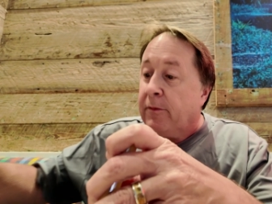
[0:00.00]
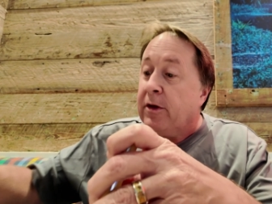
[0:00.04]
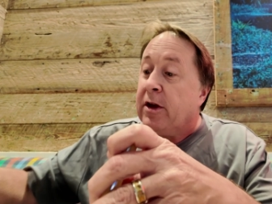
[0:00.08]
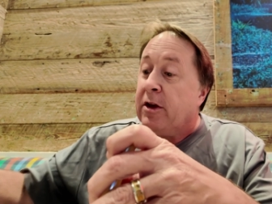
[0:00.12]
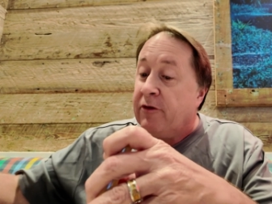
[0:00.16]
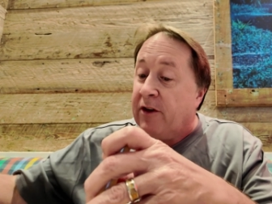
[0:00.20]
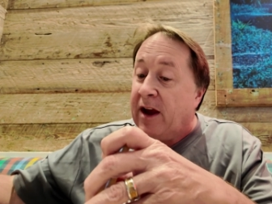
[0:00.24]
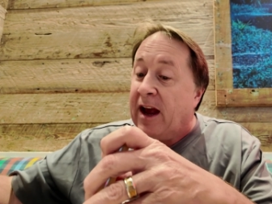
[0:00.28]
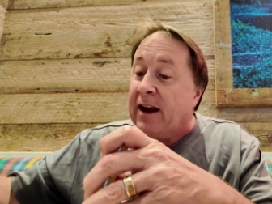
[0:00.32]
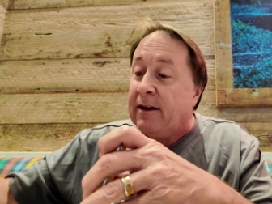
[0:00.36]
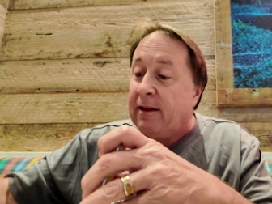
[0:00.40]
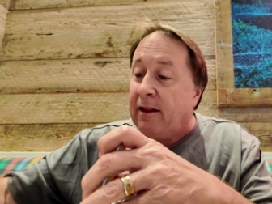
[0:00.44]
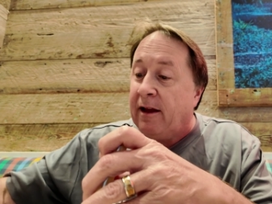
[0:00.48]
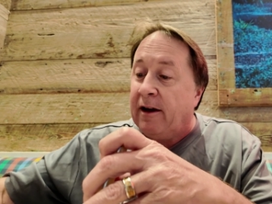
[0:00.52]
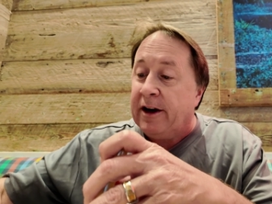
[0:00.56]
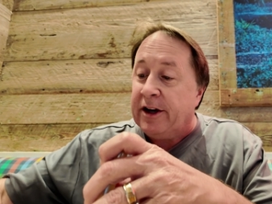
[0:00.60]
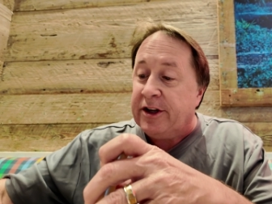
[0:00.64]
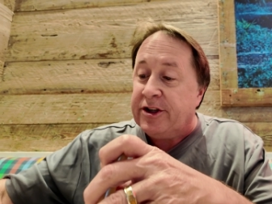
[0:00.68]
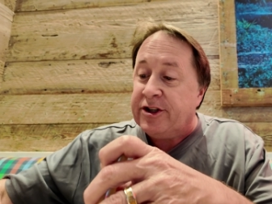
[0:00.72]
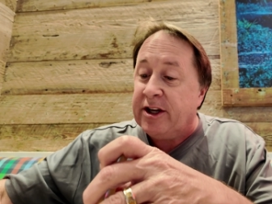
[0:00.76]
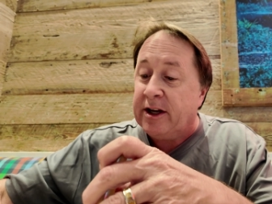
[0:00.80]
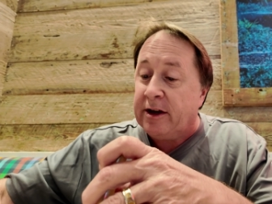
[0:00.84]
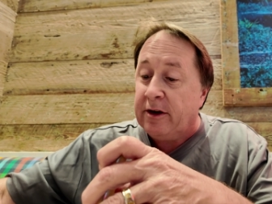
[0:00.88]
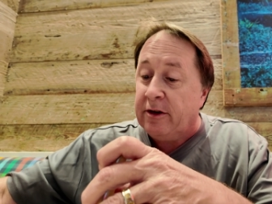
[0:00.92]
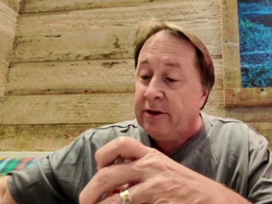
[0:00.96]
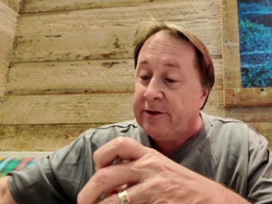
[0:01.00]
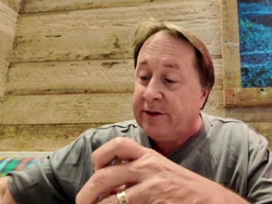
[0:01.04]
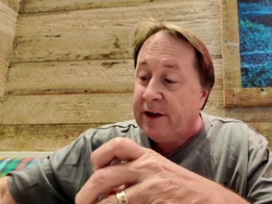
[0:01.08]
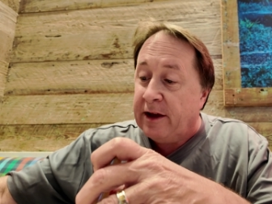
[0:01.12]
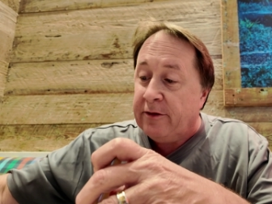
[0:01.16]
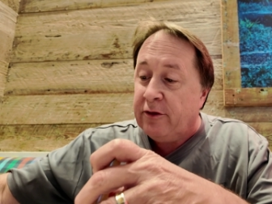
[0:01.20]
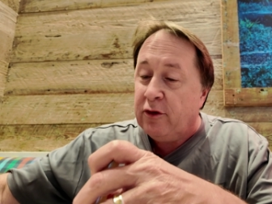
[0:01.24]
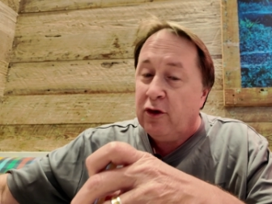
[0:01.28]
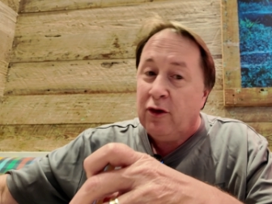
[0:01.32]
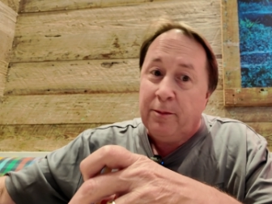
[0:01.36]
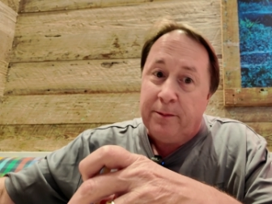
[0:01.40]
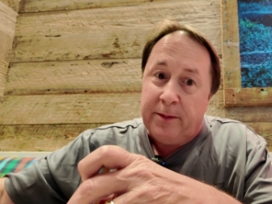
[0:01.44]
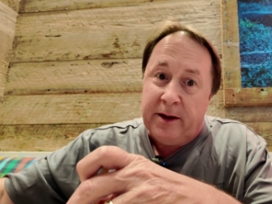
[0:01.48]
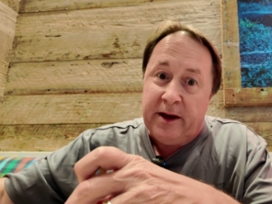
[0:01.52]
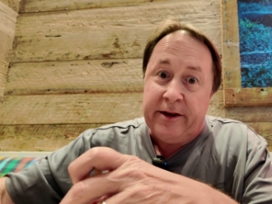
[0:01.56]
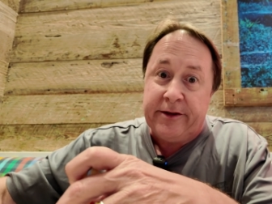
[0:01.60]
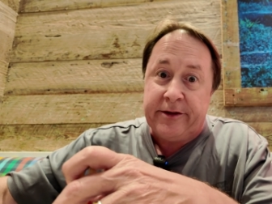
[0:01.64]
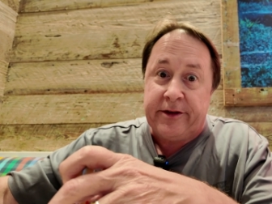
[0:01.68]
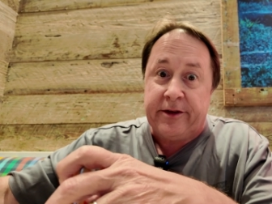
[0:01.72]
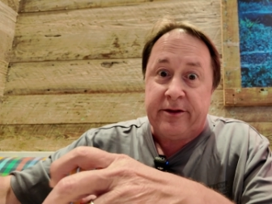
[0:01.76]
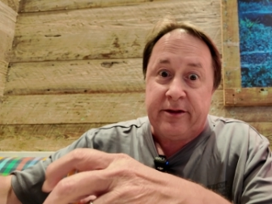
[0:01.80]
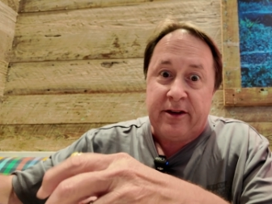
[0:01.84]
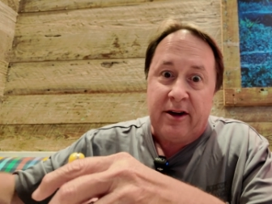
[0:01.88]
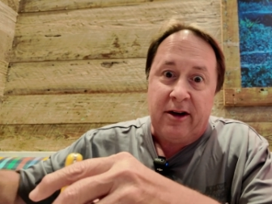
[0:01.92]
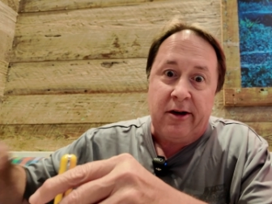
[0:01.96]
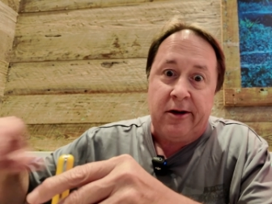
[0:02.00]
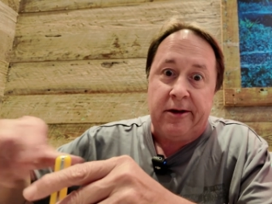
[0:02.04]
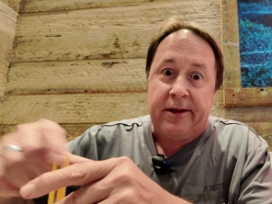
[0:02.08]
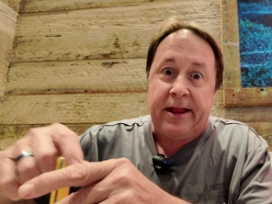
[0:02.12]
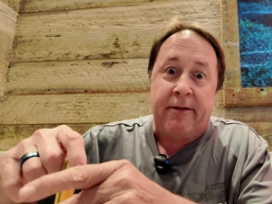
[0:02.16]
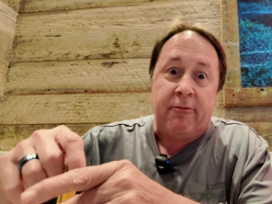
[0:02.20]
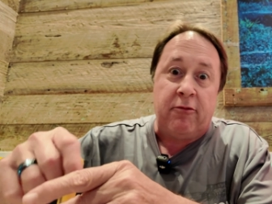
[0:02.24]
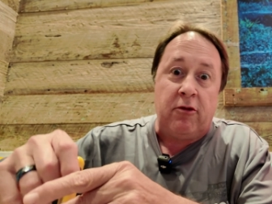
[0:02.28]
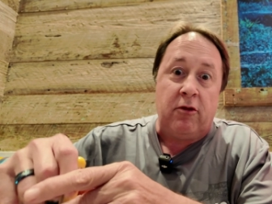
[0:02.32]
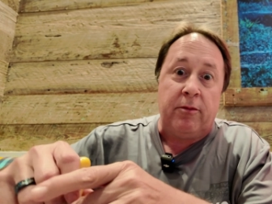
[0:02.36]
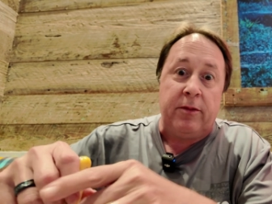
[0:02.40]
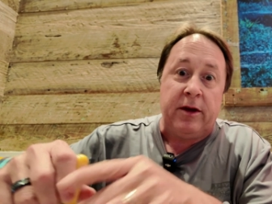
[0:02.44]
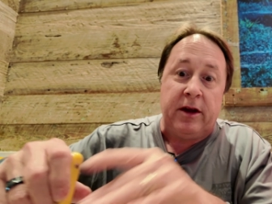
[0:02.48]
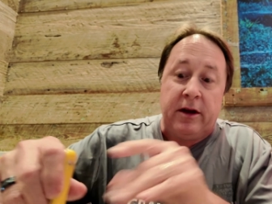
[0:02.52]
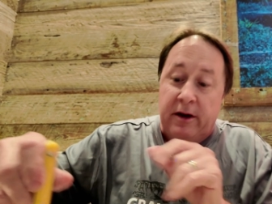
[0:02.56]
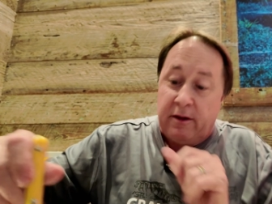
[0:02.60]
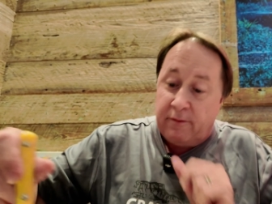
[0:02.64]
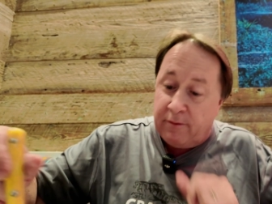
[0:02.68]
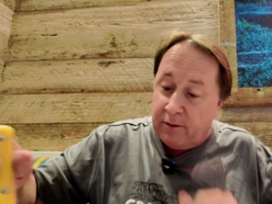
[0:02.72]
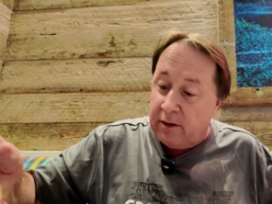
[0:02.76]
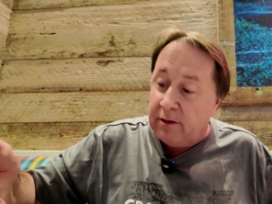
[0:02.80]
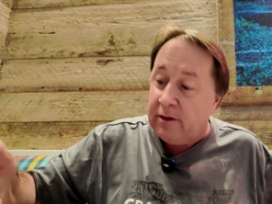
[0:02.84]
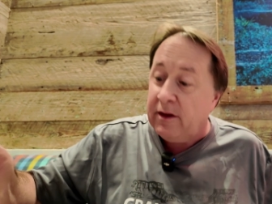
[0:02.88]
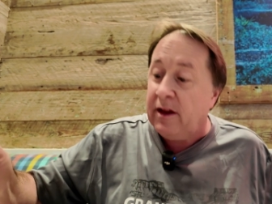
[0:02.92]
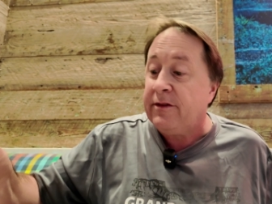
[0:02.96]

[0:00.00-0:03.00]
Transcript: You get a lot of chicken. You say two pieces. Oh, that won't be enough.